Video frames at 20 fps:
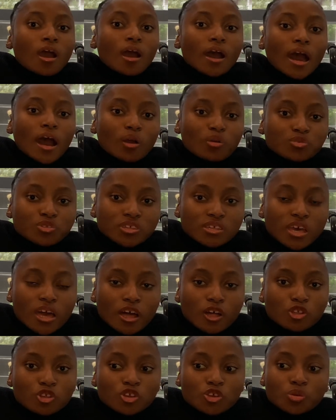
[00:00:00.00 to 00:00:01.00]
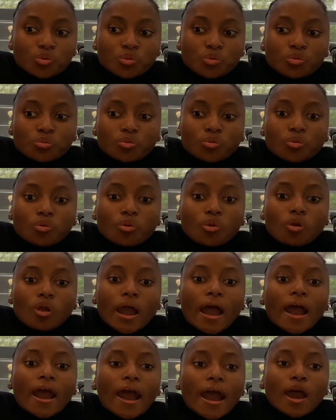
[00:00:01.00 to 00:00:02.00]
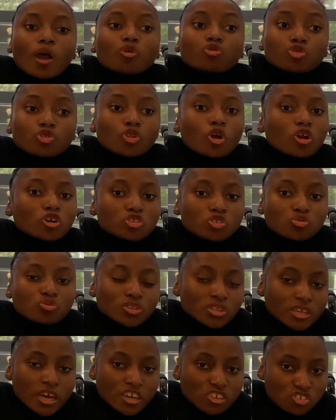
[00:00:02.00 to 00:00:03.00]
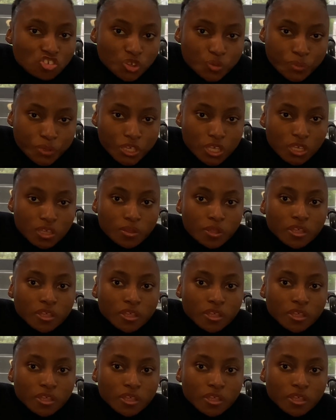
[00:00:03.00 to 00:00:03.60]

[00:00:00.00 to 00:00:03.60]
I will tell you how not to touch me.